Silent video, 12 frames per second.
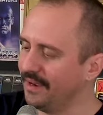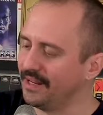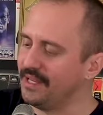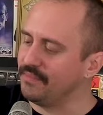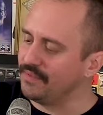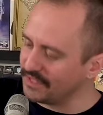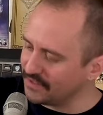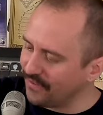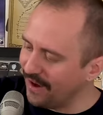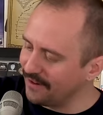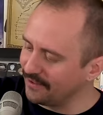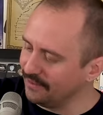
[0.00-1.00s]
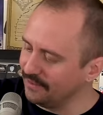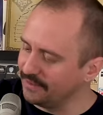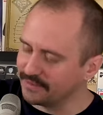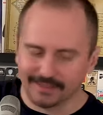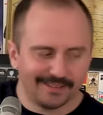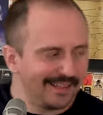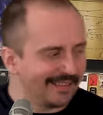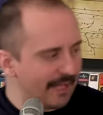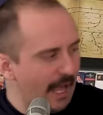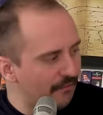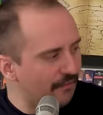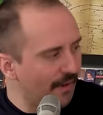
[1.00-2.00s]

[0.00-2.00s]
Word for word: to keep this fire lit to light that